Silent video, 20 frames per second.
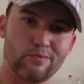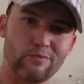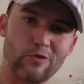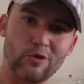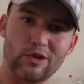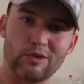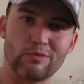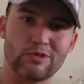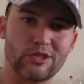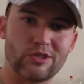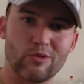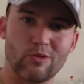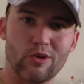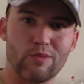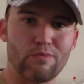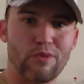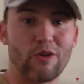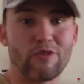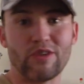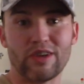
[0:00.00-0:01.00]
fully
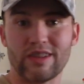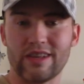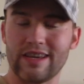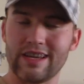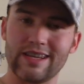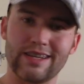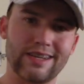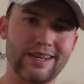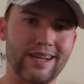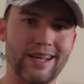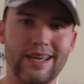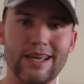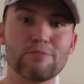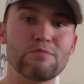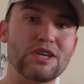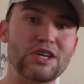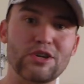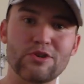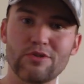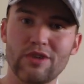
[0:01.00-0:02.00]
restored, perfect thing, and you got a
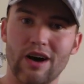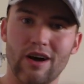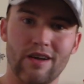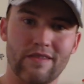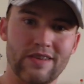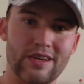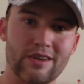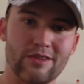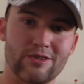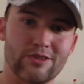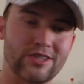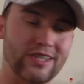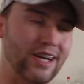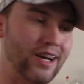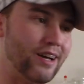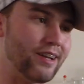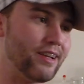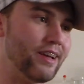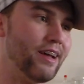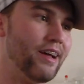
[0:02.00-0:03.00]
Hemi Cuda on the other
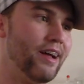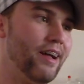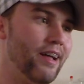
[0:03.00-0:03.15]
side.